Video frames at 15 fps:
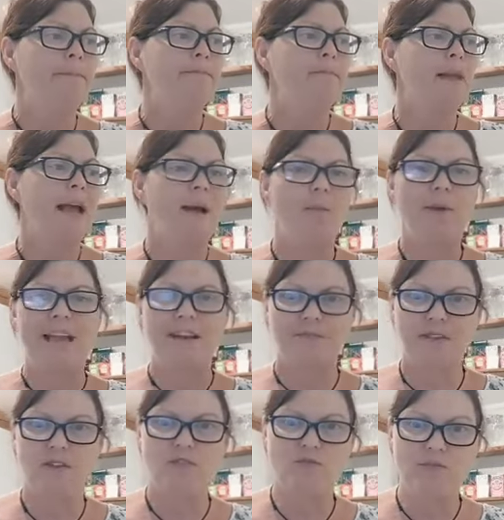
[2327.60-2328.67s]
and we have
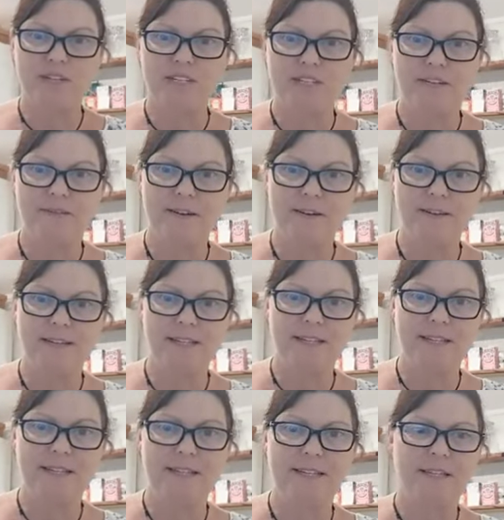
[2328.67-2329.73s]
those risks of heart
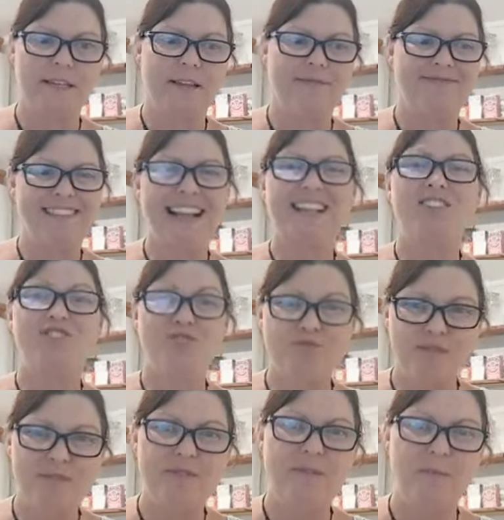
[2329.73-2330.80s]
disease. That's
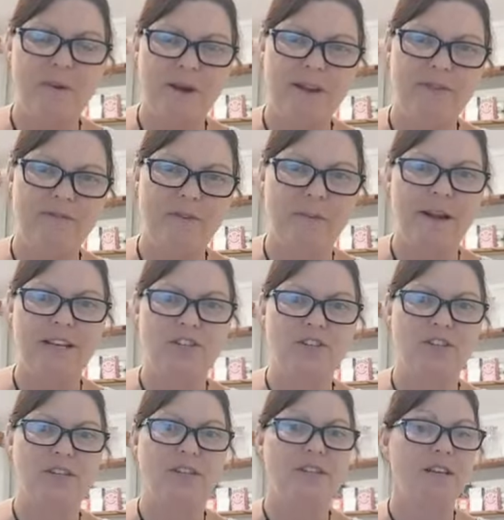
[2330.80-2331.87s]
driven by
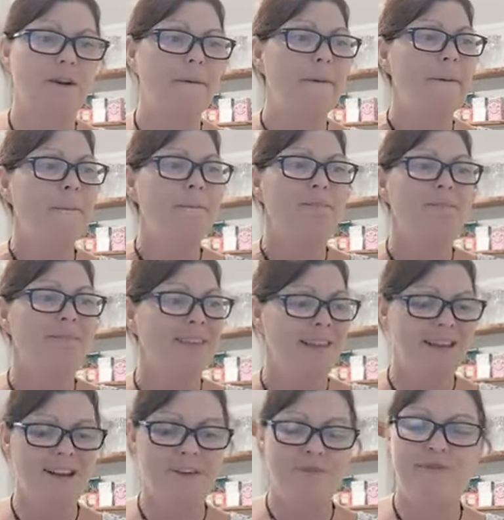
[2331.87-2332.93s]
inflammation. So
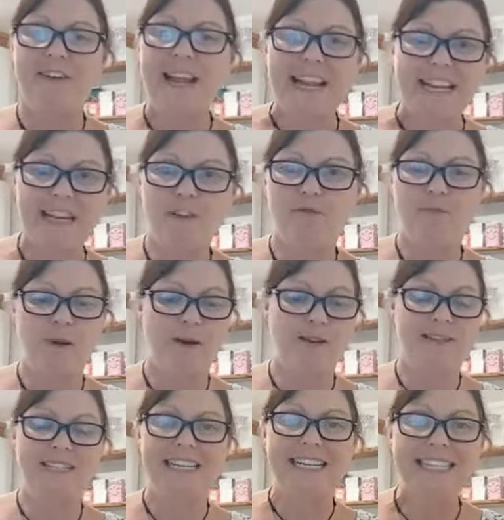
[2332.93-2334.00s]
you know, flat leaf
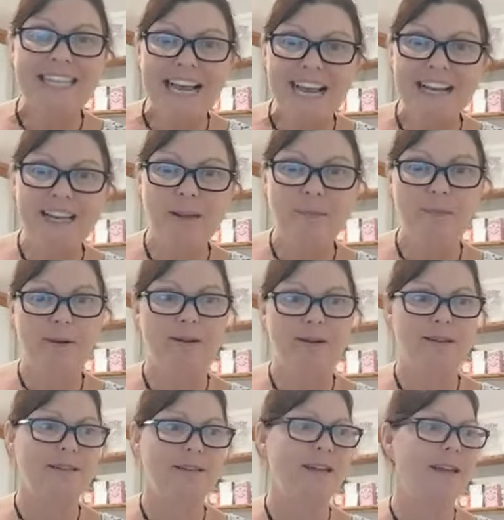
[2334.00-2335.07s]
parsley, Italian
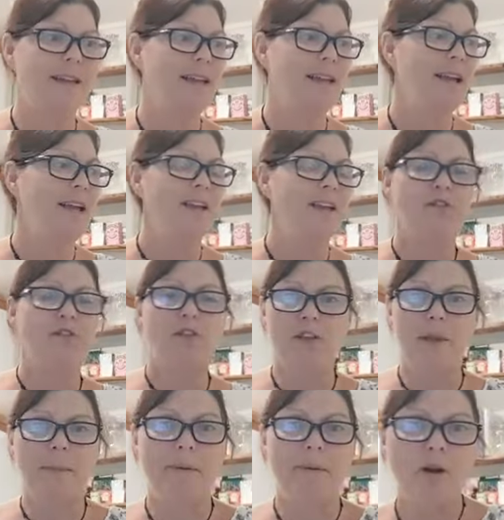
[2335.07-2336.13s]
parsley. You've got
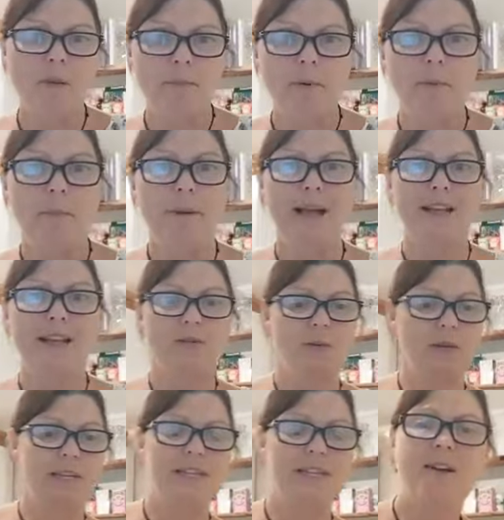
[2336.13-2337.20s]
your purple basil,
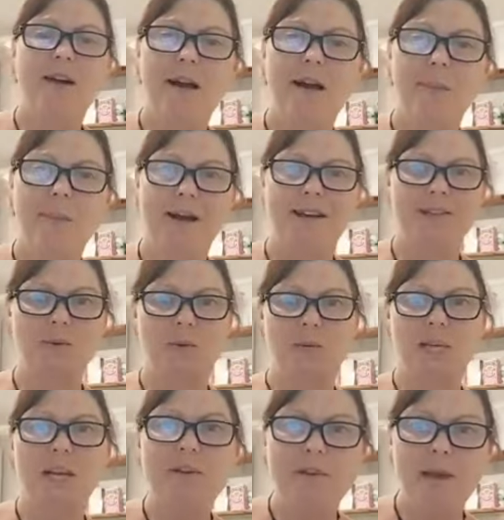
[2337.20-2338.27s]
your Thai basil,
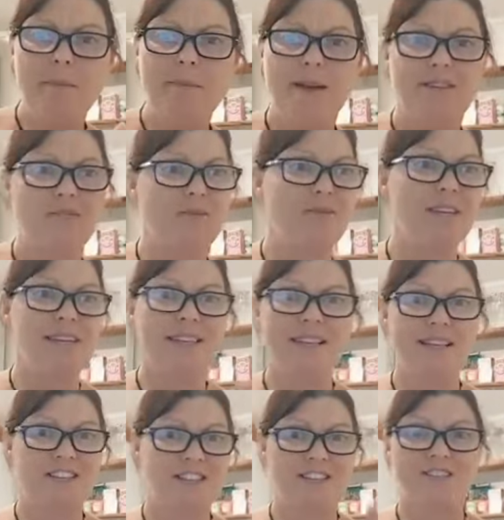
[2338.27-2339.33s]
your green basil. That,
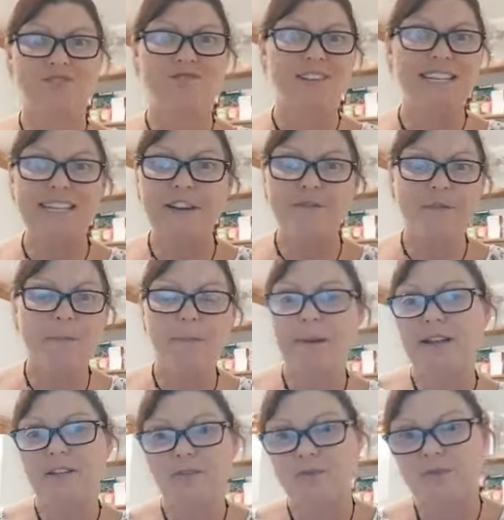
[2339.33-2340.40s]
that's three different
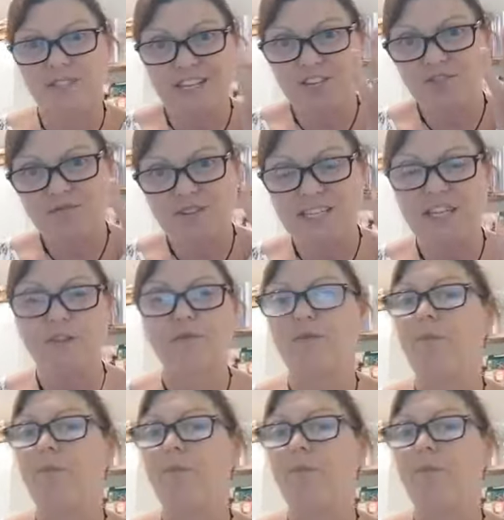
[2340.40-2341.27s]
basils. That's three different